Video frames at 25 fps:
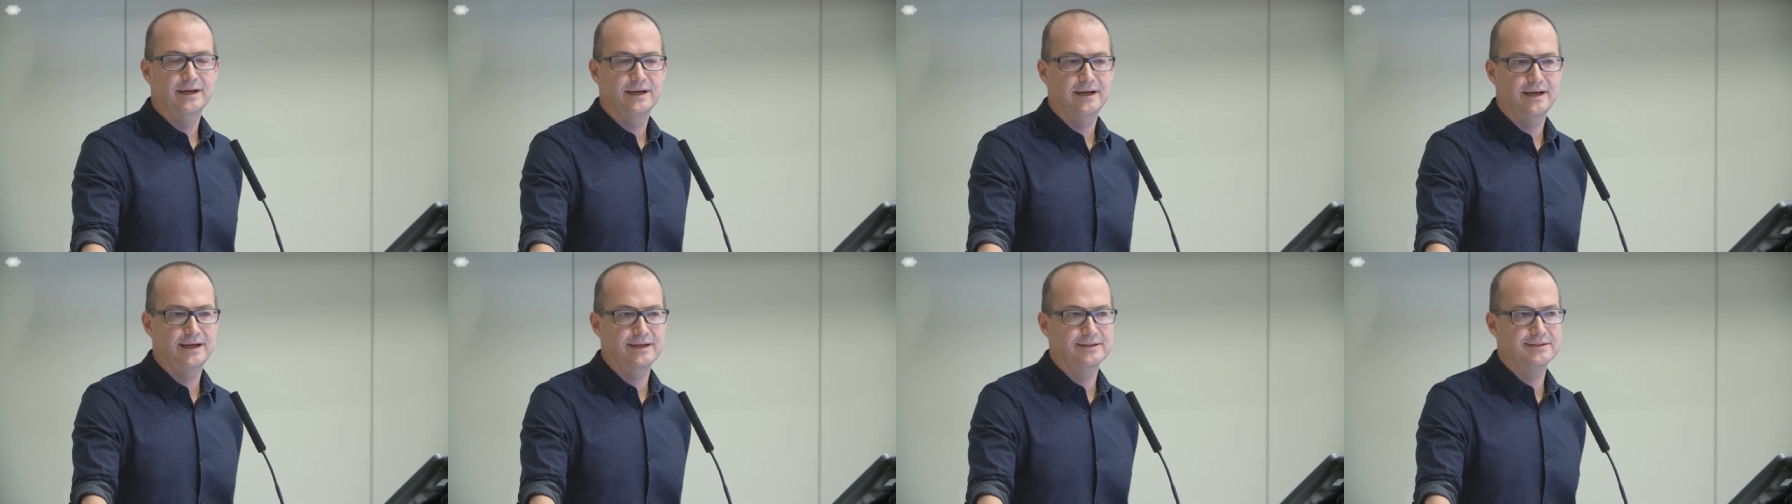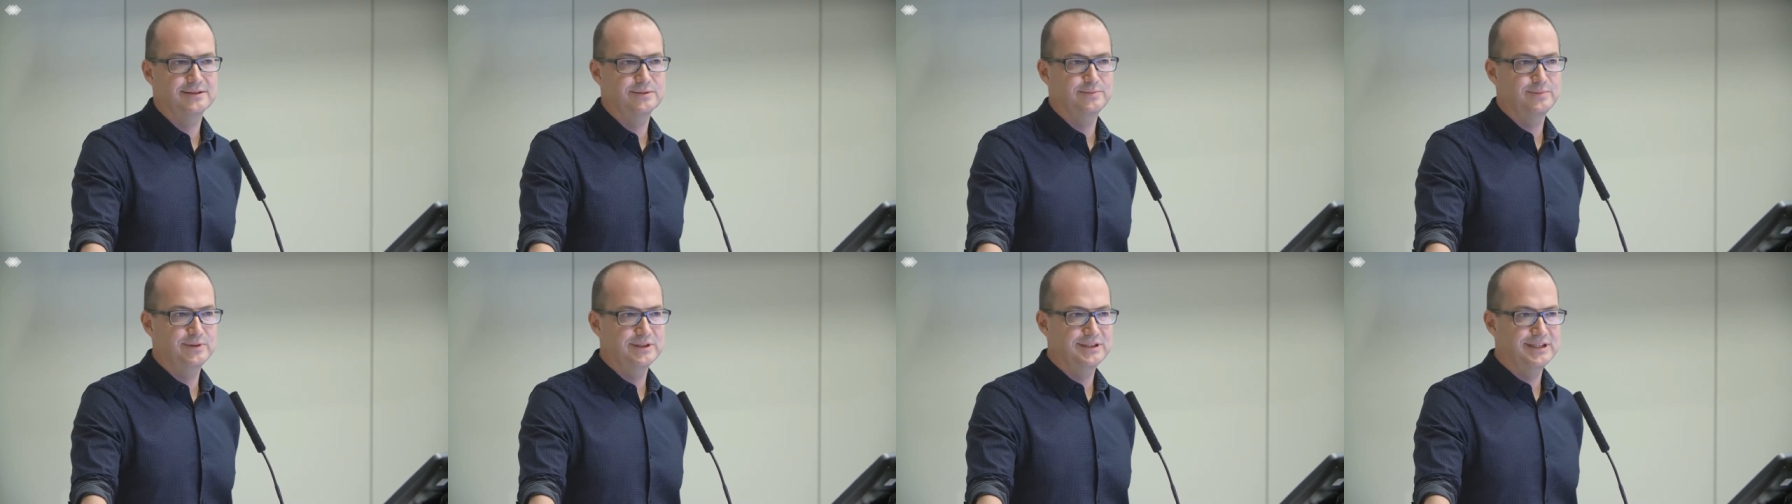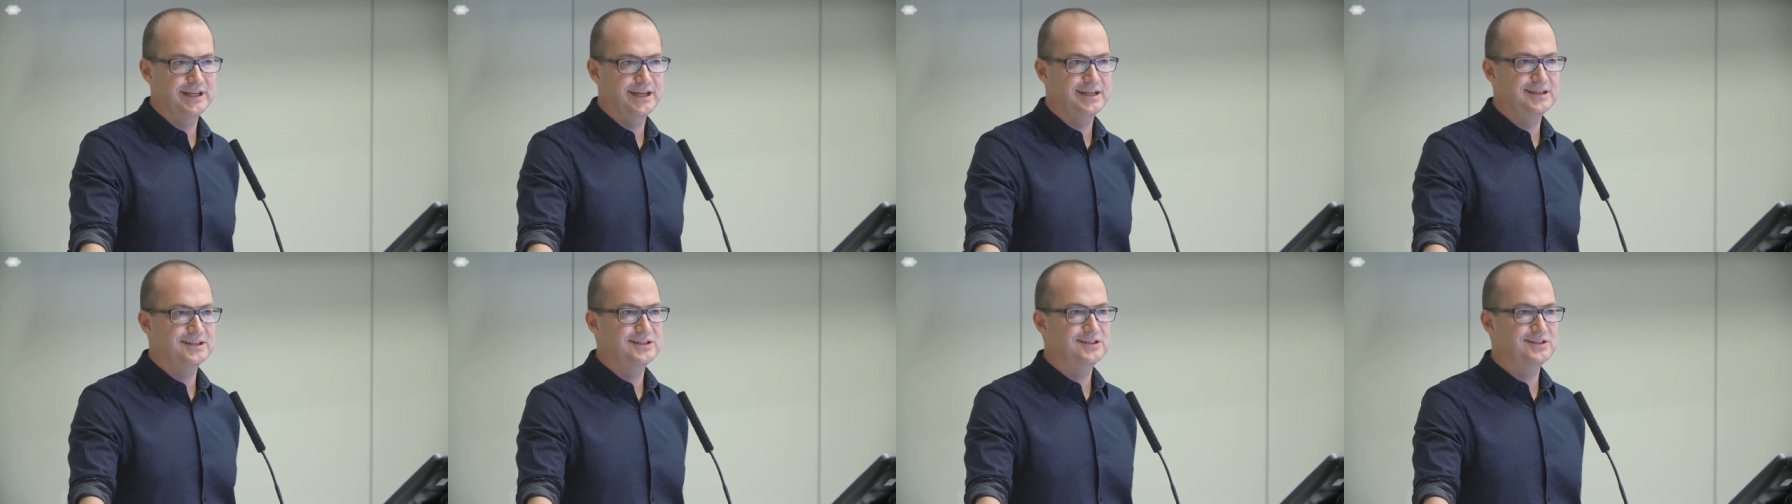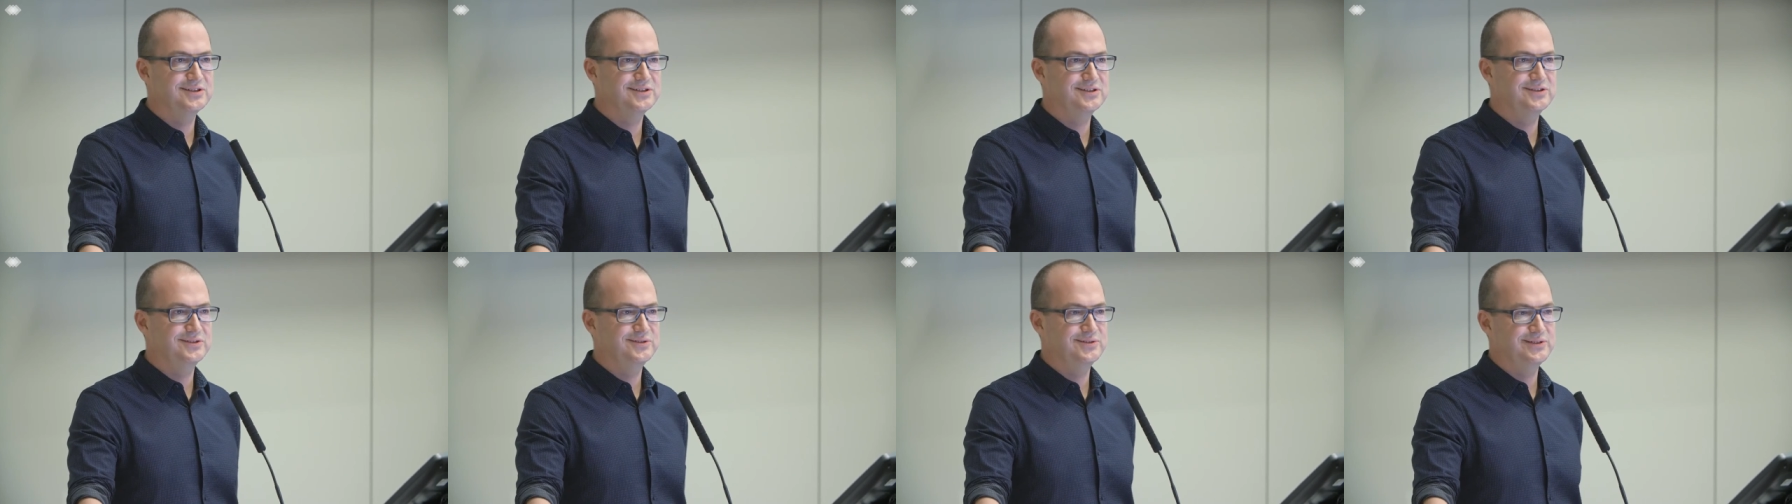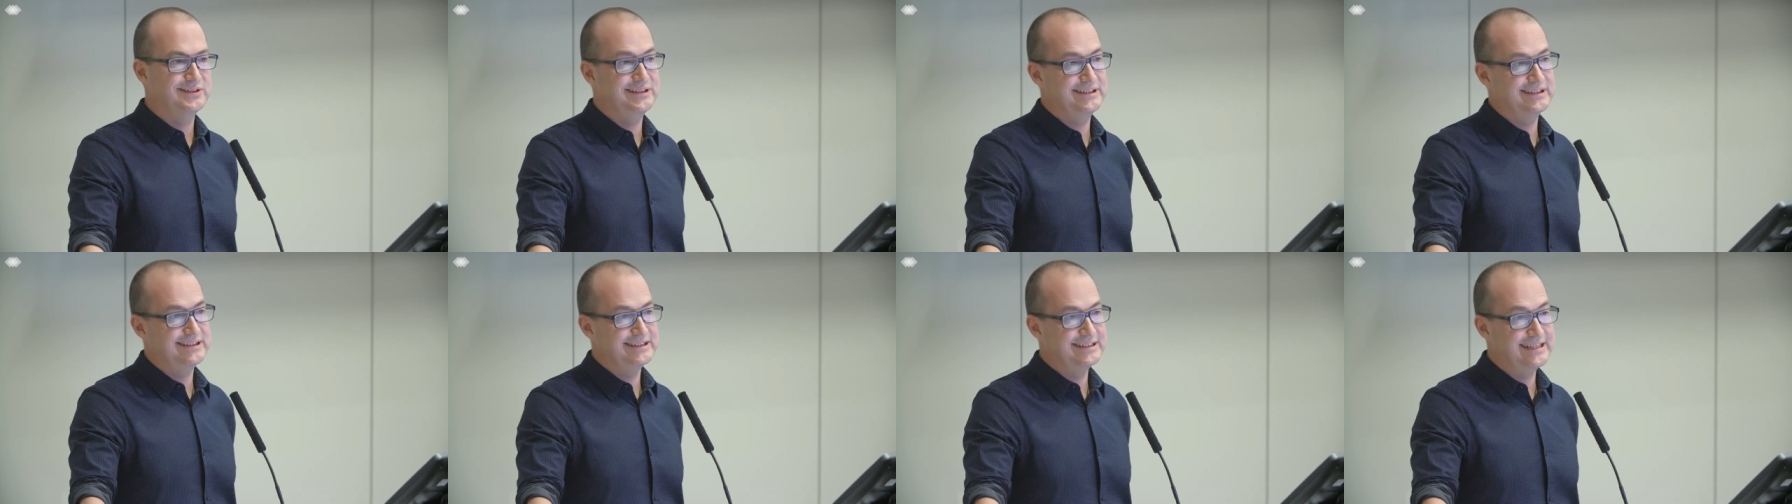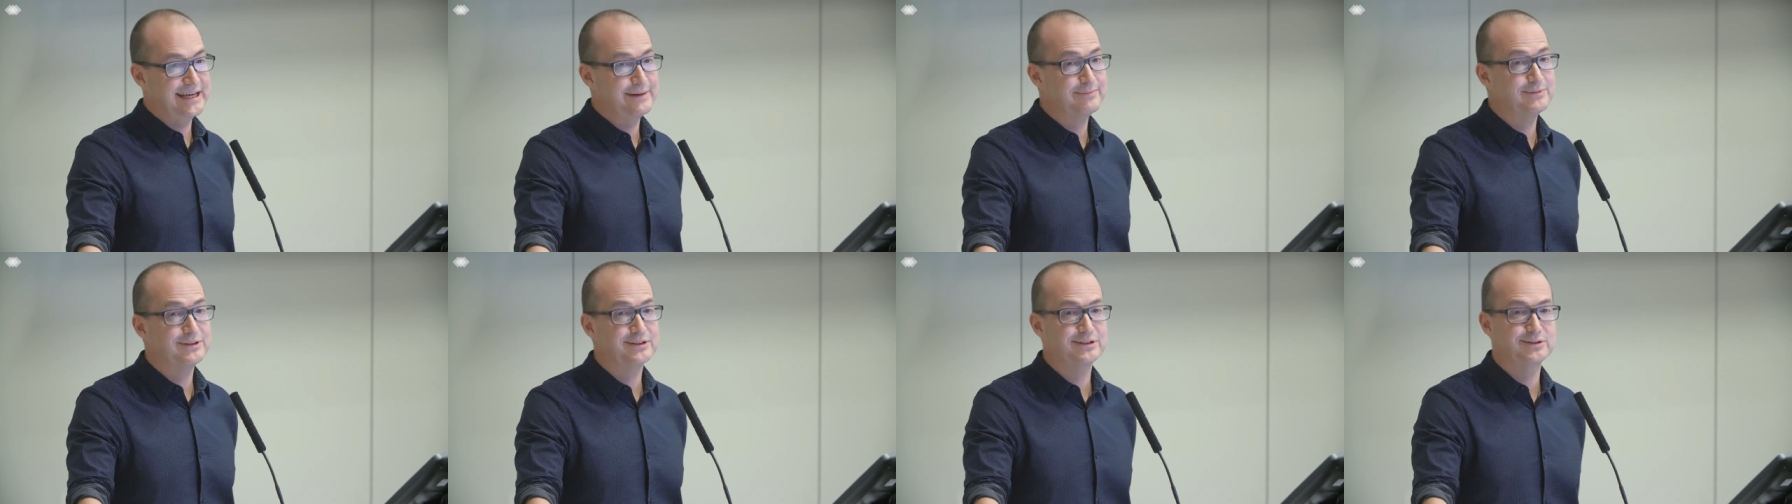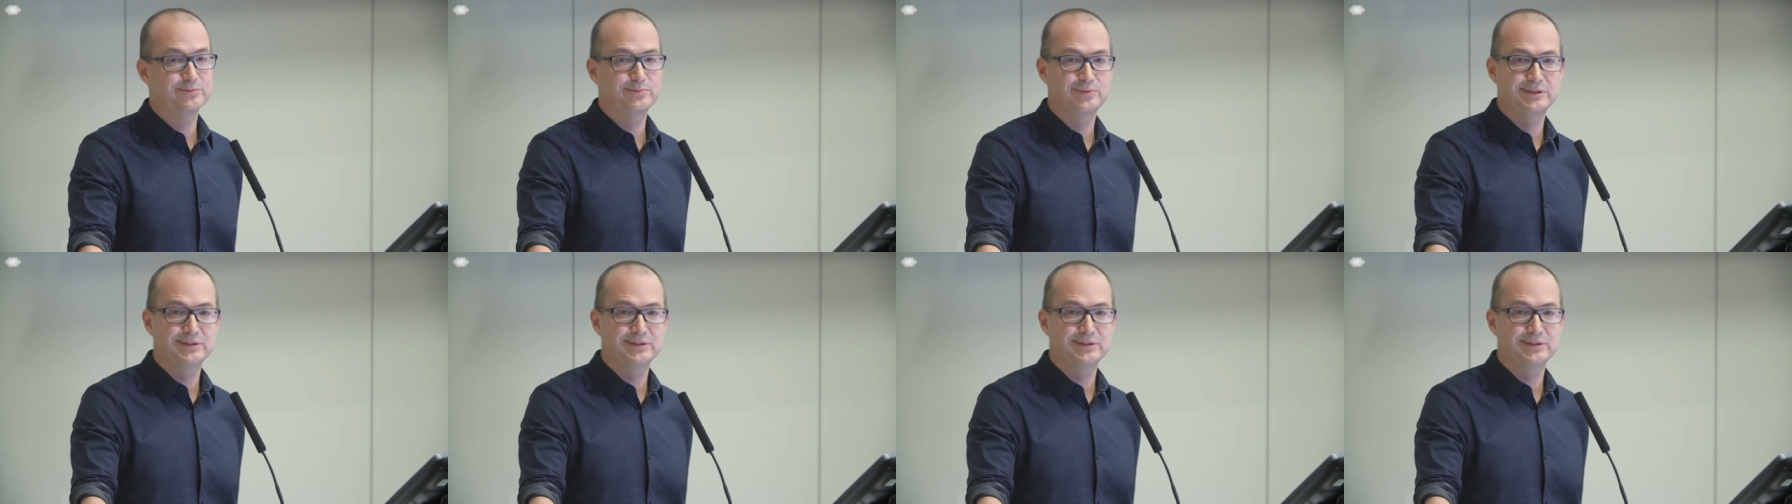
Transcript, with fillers: has the potential, the exceptional